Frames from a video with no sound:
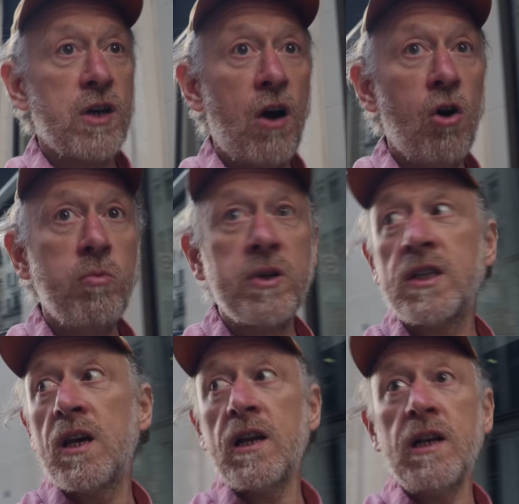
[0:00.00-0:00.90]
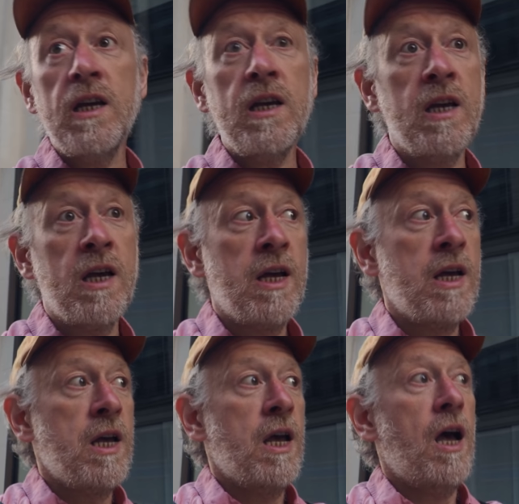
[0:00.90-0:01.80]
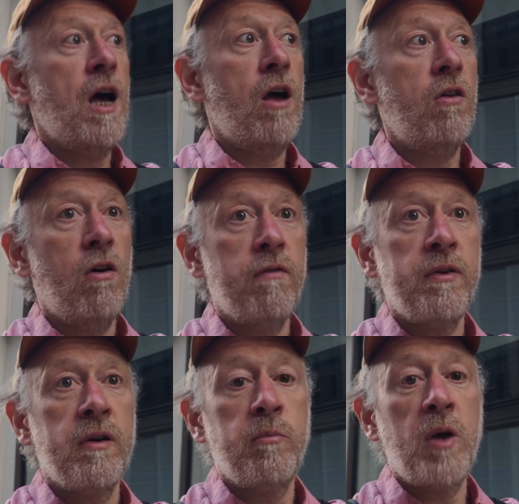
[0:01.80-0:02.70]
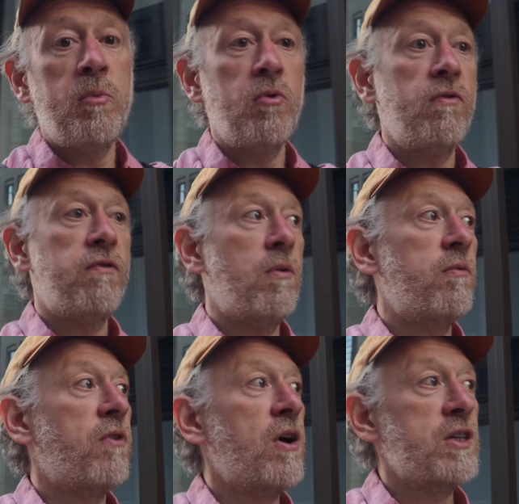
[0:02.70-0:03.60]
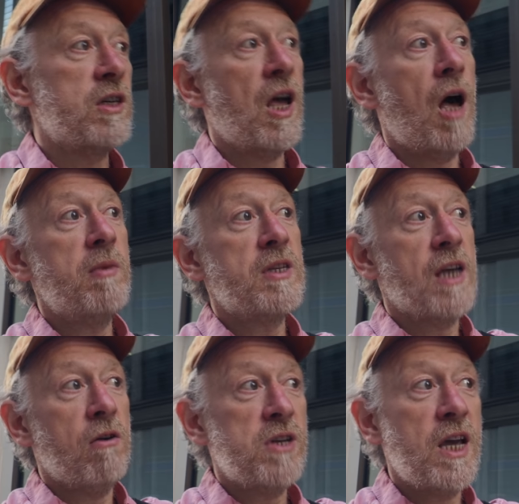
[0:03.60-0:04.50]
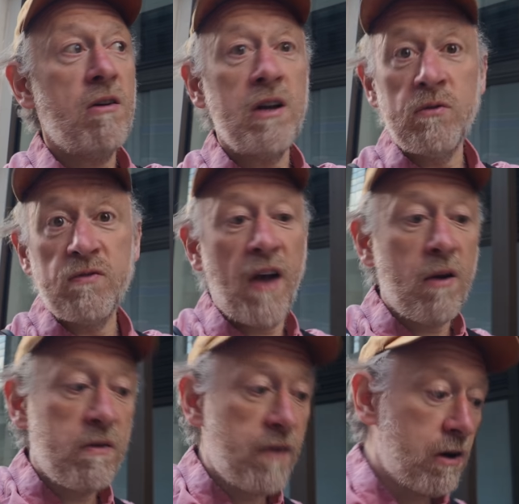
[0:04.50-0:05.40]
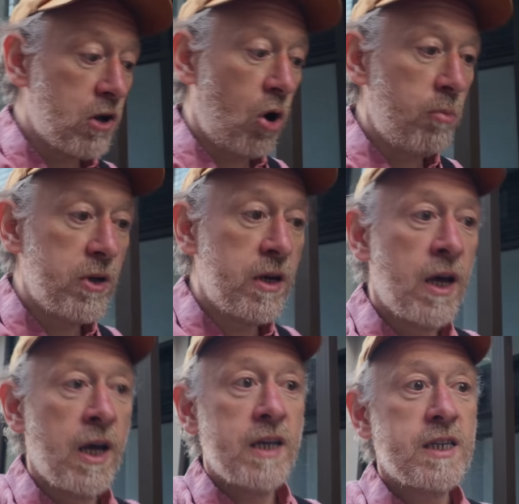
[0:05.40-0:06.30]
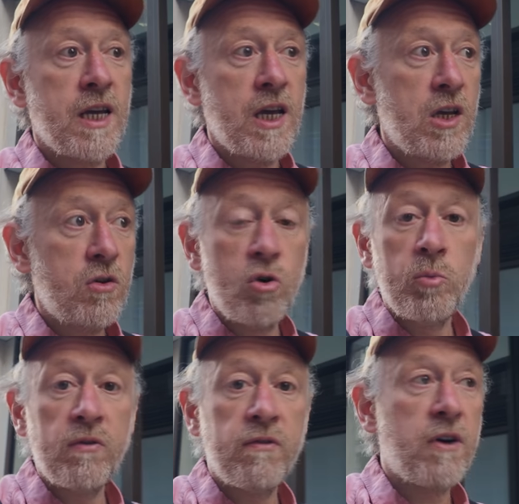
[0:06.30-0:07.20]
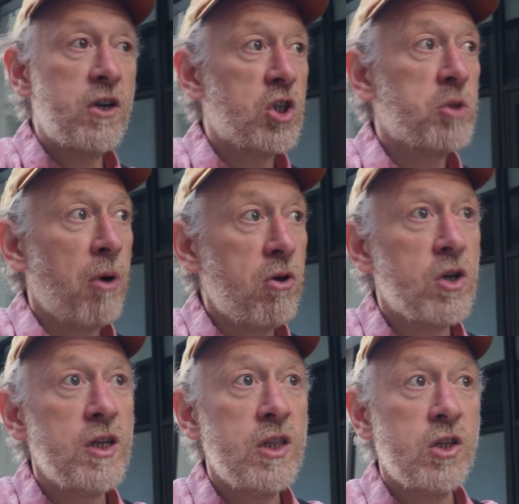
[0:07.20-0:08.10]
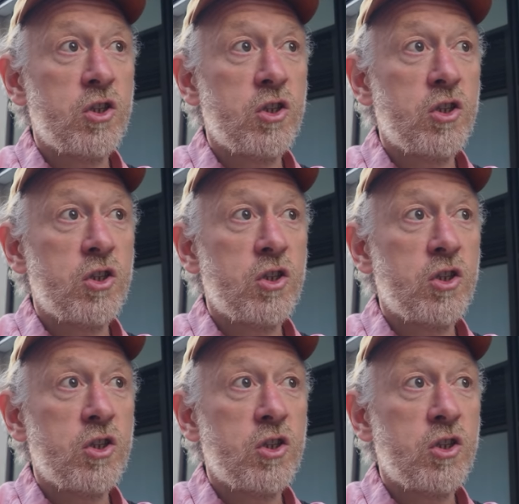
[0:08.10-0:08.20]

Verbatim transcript: whole, but certainly a lot of people from France had come and settled here, and it was very, very common to hear Norman French spoken in the